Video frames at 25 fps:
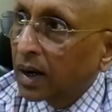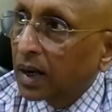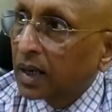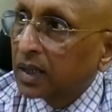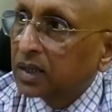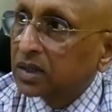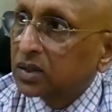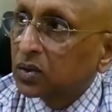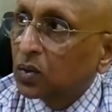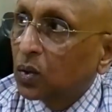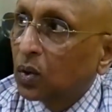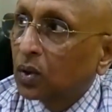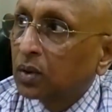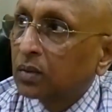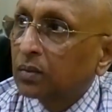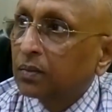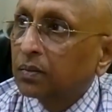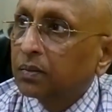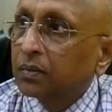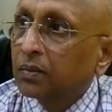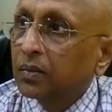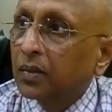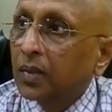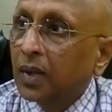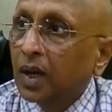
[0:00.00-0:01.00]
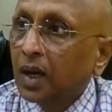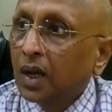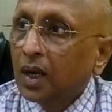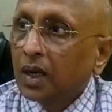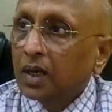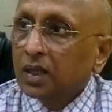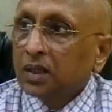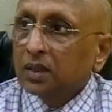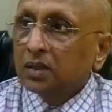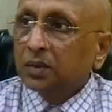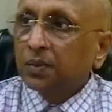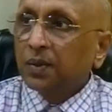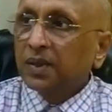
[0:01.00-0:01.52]
its own
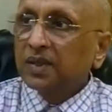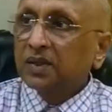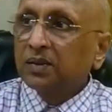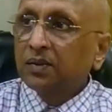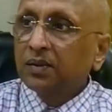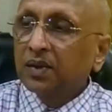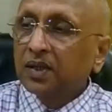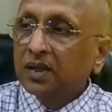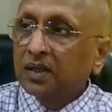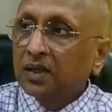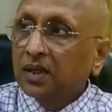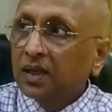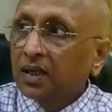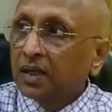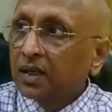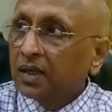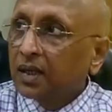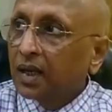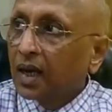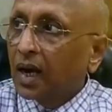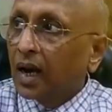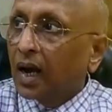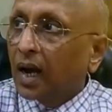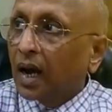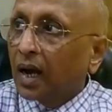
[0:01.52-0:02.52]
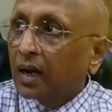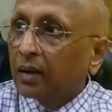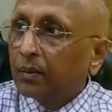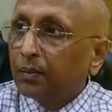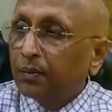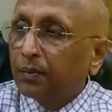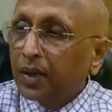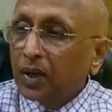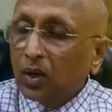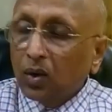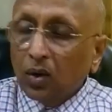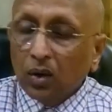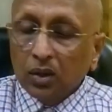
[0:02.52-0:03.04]
specific thing.
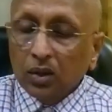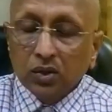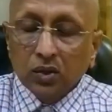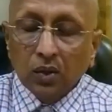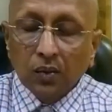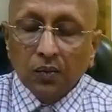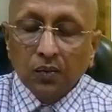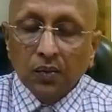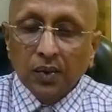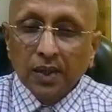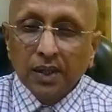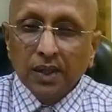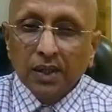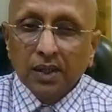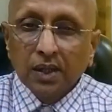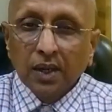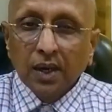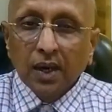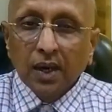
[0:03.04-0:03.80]
And because of which,